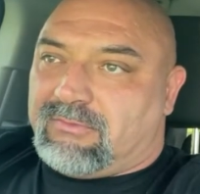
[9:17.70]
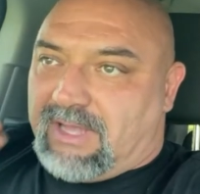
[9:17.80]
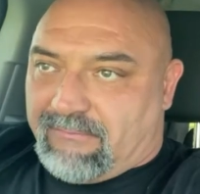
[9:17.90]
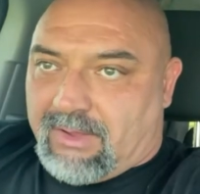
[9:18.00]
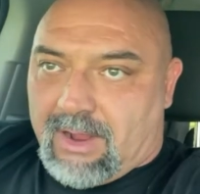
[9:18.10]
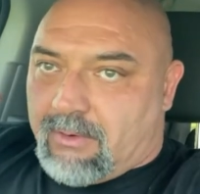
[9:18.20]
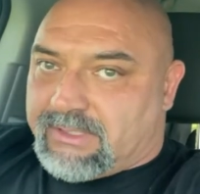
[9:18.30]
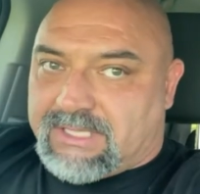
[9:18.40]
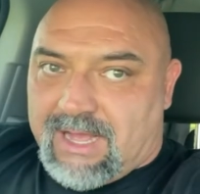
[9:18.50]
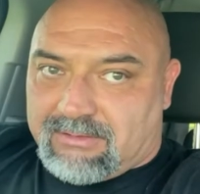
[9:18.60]
I
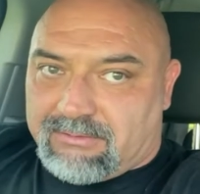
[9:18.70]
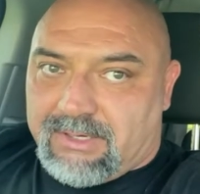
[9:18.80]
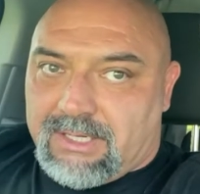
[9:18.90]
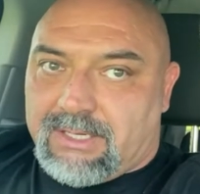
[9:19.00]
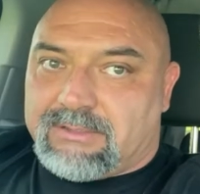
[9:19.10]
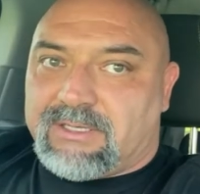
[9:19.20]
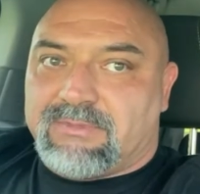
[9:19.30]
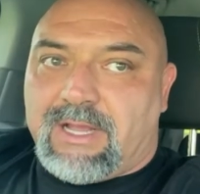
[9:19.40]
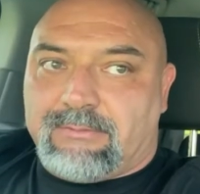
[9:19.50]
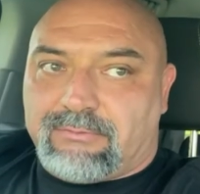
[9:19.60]
always got 3 in,
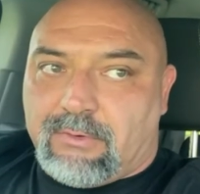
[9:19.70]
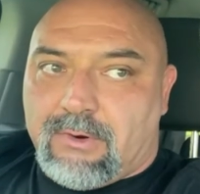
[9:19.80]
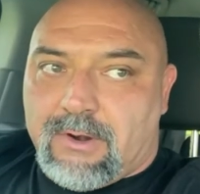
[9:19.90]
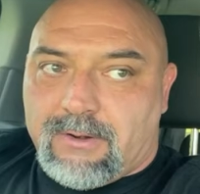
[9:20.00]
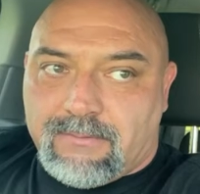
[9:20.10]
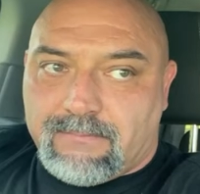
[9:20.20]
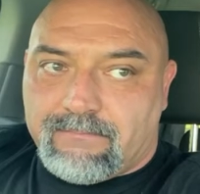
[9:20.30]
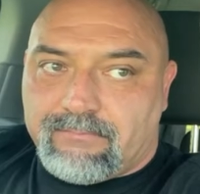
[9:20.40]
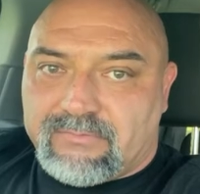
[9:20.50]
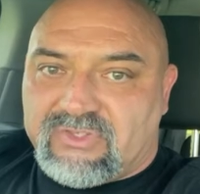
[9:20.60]
sometimes 4
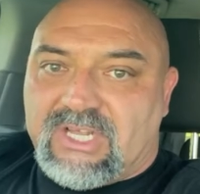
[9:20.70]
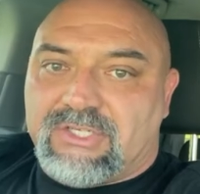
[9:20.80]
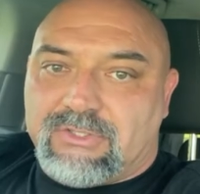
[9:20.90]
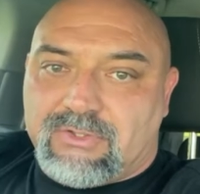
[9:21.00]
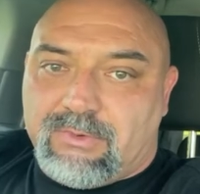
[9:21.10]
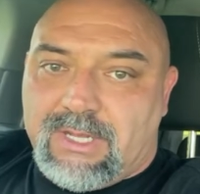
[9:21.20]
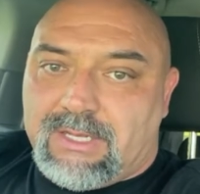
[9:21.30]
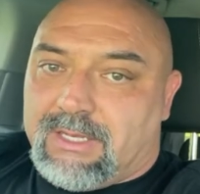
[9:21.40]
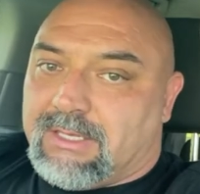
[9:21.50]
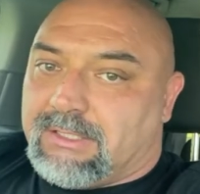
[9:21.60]
sessions a
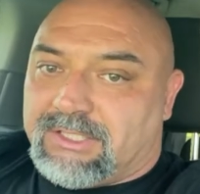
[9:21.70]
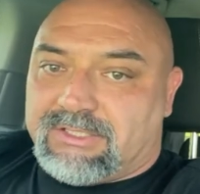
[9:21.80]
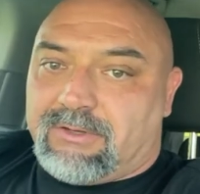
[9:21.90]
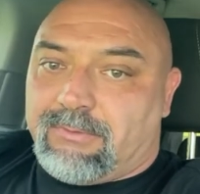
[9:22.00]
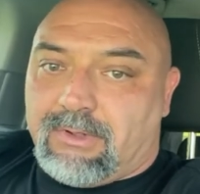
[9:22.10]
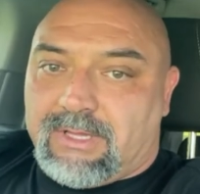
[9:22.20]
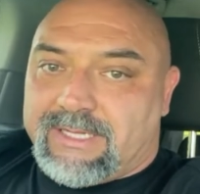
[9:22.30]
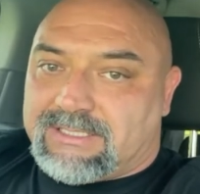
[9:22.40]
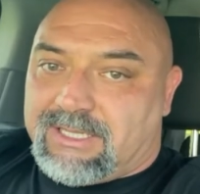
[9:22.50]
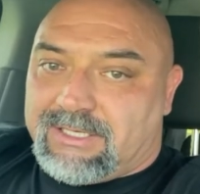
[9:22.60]
week, just a real
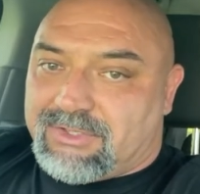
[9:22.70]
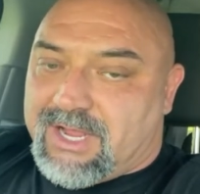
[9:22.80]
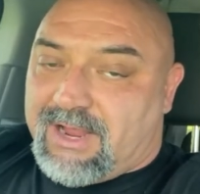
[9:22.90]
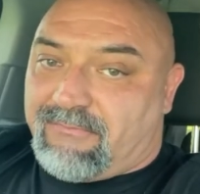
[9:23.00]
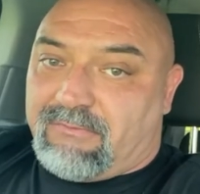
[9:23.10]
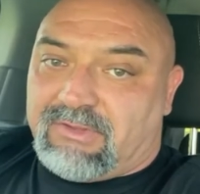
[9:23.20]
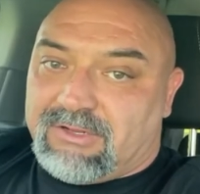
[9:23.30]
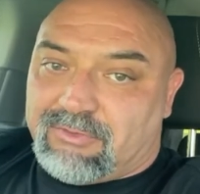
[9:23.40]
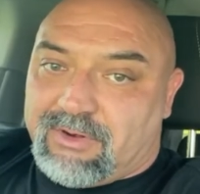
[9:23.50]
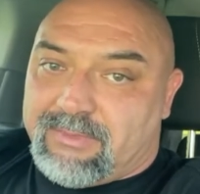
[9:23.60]
light sled drag,
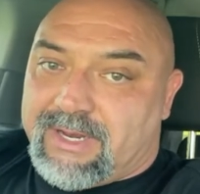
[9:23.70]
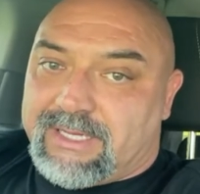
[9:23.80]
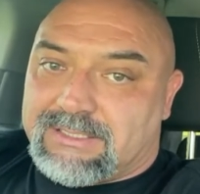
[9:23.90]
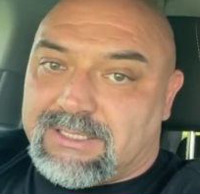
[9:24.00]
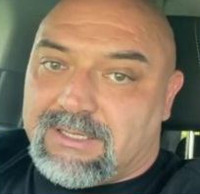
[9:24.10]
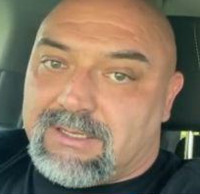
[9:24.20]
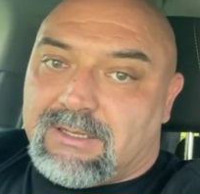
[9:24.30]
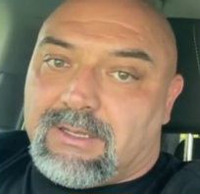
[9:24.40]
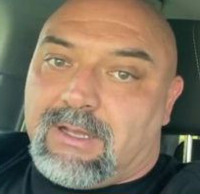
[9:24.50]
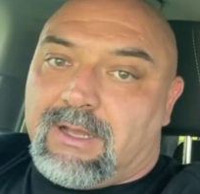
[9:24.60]
15-20 minutes.
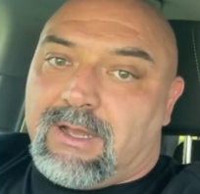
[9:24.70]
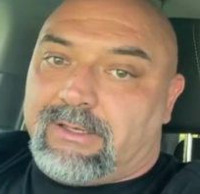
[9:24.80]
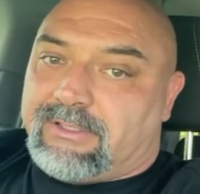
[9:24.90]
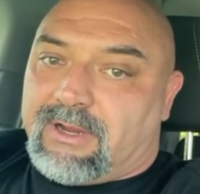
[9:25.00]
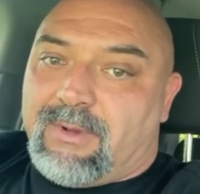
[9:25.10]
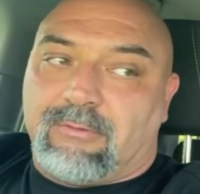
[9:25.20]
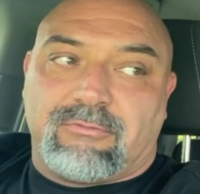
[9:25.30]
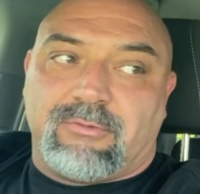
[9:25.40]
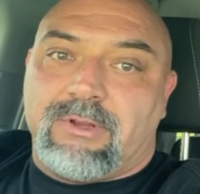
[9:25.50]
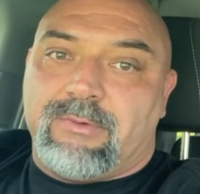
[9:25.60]
It took about
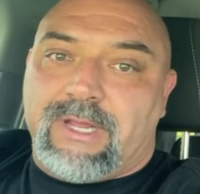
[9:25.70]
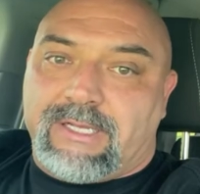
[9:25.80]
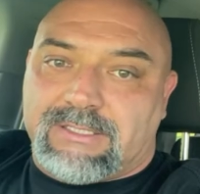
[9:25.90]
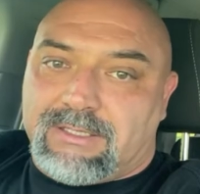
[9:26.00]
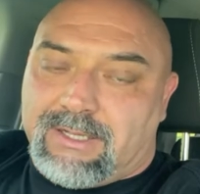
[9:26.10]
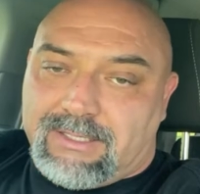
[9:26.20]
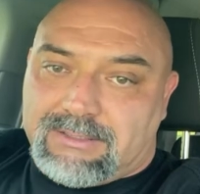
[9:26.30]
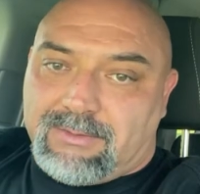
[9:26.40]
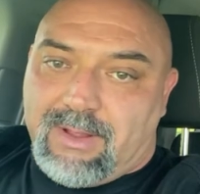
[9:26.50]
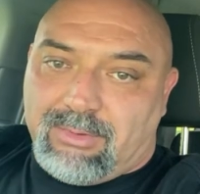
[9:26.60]
3 weeks, and then I
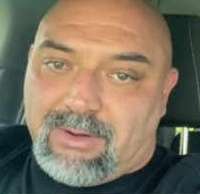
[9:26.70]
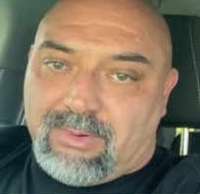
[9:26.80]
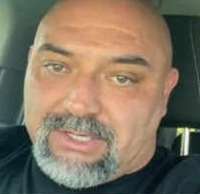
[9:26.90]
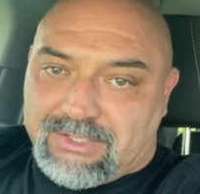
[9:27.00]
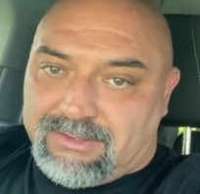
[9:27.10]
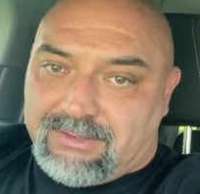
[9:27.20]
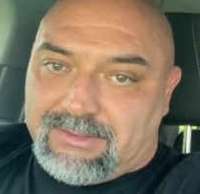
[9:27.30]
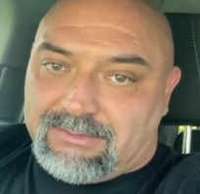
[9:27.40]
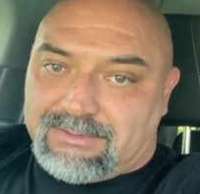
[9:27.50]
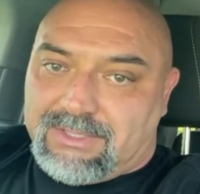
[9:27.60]
took my blood pressure,
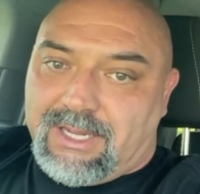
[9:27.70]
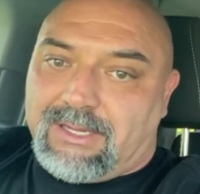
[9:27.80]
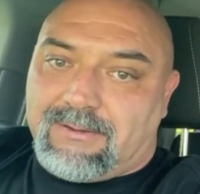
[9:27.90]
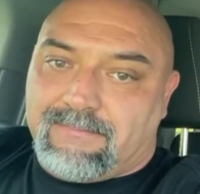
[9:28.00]
and it was like